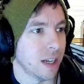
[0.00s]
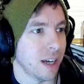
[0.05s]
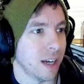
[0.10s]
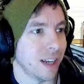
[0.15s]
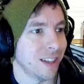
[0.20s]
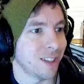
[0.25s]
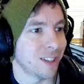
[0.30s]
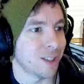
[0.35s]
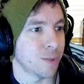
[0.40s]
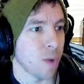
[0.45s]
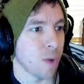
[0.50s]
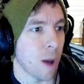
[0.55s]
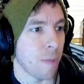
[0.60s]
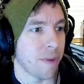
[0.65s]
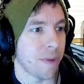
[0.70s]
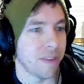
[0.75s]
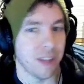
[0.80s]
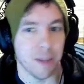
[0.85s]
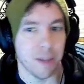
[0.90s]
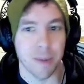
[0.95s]
let's swap
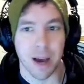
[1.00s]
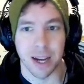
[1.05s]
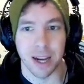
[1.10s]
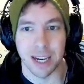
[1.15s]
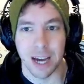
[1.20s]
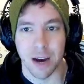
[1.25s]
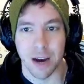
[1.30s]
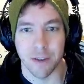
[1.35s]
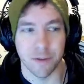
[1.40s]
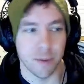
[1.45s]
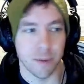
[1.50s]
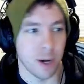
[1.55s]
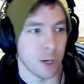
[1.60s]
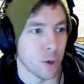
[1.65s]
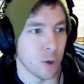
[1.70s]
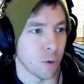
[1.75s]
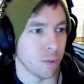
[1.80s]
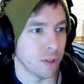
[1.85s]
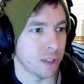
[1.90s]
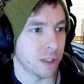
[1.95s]
everything back out for my
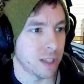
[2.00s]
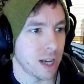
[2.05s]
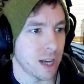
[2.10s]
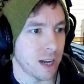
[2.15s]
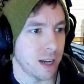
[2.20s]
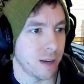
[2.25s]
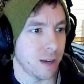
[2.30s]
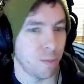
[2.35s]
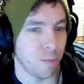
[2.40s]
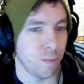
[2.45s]
normal setup.